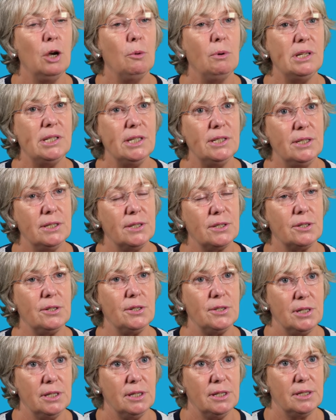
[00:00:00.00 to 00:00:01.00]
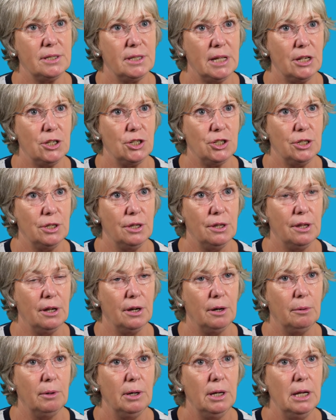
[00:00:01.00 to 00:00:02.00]
We did discuss in the session
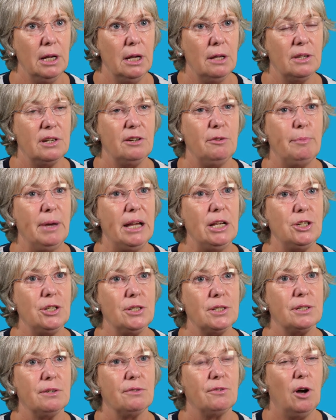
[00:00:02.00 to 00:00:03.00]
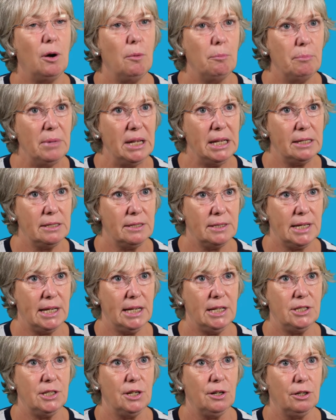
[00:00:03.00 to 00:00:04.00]
though that if patients have got mixed
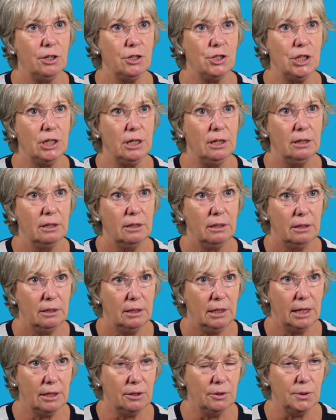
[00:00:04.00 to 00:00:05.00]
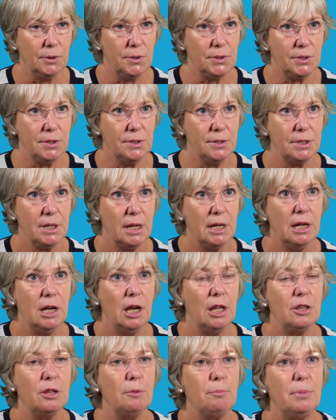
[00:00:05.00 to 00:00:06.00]
etiology leg ulcers,
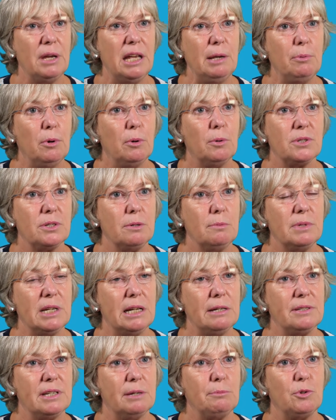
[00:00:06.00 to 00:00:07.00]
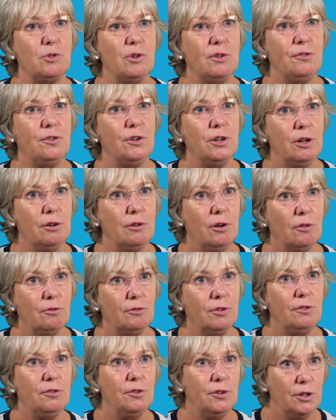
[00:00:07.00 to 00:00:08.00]
that people sometimes then would refer on
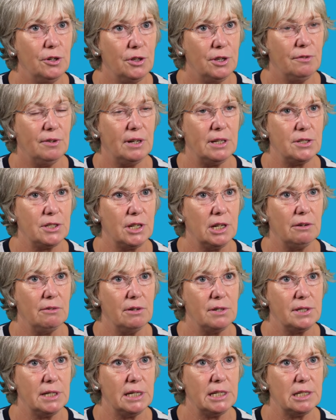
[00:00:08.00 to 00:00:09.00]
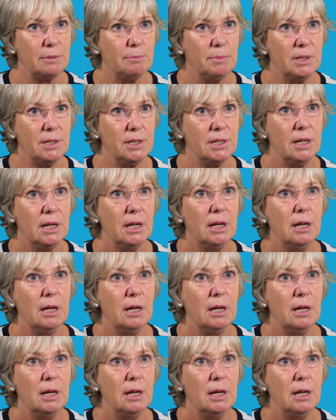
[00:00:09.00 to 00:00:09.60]
for further vascular assessment,